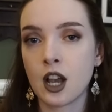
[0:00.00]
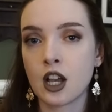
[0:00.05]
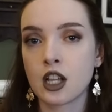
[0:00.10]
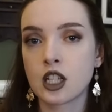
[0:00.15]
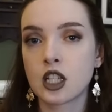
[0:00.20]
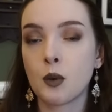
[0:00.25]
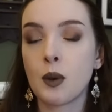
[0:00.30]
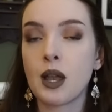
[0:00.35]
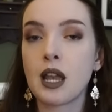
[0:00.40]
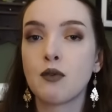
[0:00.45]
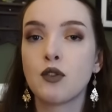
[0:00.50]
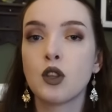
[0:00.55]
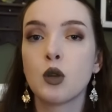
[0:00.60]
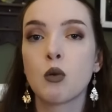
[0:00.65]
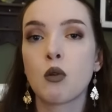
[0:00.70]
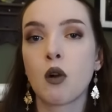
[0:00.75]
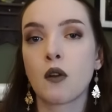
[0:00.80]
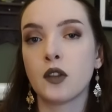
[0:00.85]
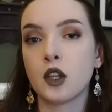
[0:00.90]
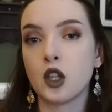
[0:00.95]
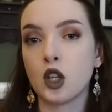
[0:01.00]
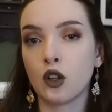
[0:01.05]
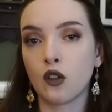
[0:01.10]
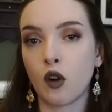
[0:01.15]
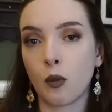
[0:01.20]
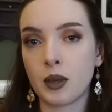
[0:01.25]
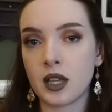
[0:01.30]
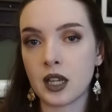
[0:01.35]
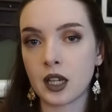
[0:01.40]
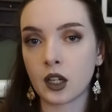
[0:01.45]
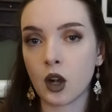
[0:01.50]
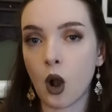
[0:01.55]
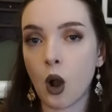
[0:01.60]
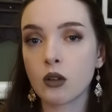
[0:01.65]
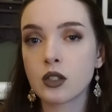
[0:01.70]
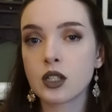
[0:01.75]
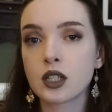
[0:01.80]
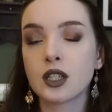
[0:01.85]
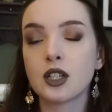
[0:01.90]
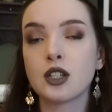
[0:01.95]
So if you were on the European
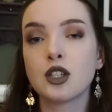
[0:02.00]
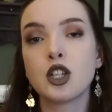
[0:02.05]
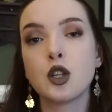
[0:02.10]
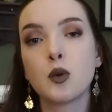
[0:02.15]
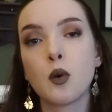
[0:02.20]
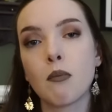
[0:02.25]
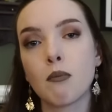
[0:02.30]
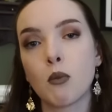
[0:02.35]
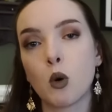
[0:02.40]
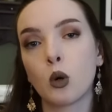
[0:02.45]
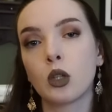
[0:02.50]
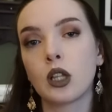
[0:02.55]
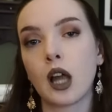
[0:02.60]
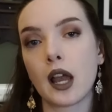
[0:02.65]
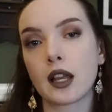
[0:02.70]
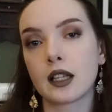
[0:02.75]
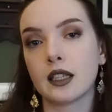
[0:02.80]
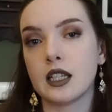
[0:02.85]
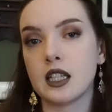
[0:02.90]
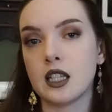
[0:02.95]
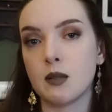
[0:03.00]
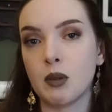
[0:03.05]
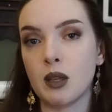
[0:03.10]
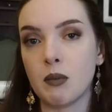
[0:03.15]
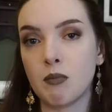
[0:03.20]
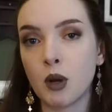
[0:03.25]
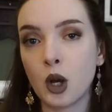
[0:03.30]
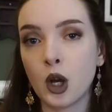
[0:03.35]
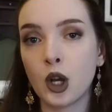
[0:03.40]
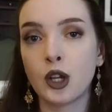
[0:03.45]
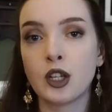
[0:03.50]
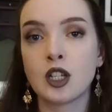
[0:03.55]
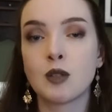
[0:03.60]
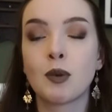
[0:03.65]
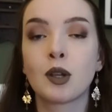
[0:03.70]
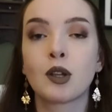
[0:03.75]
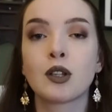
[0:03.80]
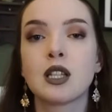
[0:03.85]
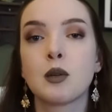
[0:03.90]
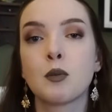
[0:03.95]
continent, you were more likely to be burned
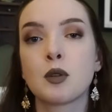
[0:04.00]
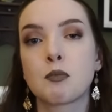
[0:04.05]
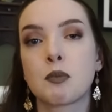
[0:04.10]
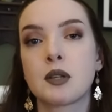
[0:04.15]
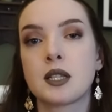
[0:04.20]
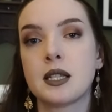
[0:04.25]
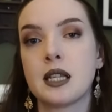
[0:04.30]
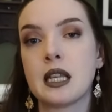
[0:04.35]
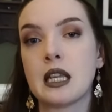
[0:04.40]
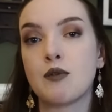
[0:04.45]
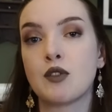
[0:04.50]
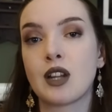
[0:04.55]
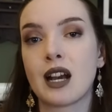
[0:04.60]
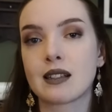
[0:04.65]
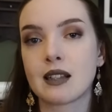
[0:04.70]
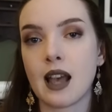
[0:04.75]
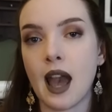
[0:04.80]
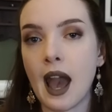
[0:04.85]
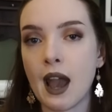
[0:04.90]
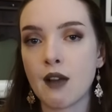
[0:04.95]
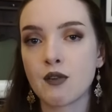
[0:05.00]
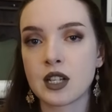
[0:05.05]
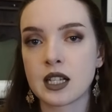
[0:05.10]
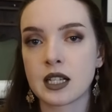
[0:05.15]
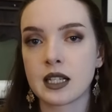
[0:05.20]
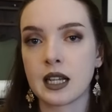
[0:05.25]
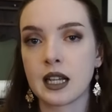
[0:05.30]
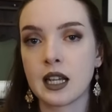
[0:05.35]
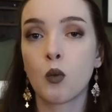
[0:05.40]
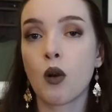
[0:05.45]
because it was perceived as heresy.